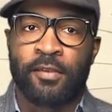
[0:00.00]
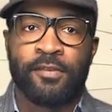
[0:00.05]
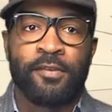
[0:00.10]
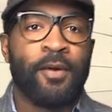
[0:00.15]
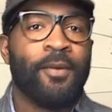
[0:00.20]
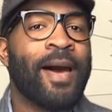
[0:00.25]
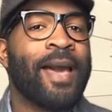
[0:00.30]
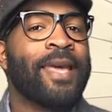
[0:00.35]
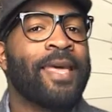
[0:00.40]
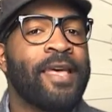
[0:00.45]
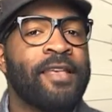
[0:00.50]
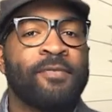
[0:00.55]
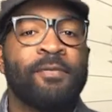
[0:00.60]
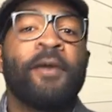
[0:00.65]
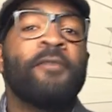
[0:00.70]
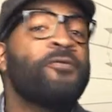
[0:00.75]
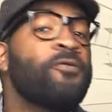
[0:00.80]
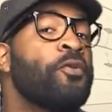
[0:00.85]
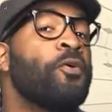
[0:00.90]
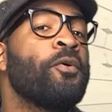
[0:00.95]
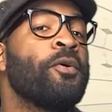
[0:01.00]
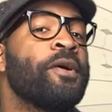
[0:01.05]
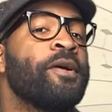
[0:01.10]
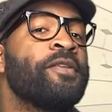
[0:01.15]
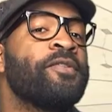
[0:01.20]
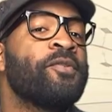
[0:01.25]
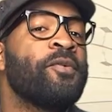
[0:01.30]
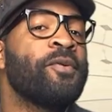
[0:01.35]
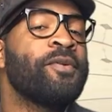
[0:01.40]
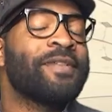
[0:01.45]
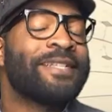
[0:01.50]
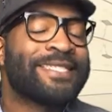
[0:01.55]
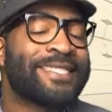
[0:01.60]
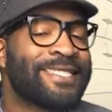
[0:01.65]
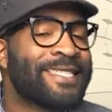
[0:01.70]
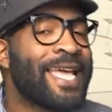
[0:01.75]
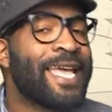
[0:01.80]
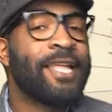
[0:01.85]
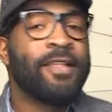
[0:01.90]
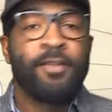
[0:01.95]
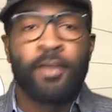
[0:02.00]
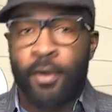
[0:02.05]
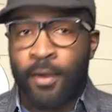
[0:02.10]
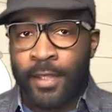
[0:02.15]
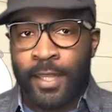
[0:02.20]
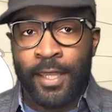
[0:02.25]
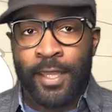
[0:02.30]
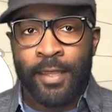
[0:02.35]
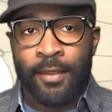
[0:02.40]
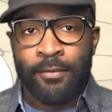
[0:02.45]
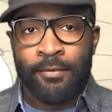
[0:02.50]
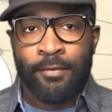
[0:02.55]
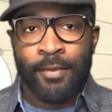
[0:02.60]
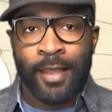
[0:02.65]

So I guess my floor is going to stay dirty,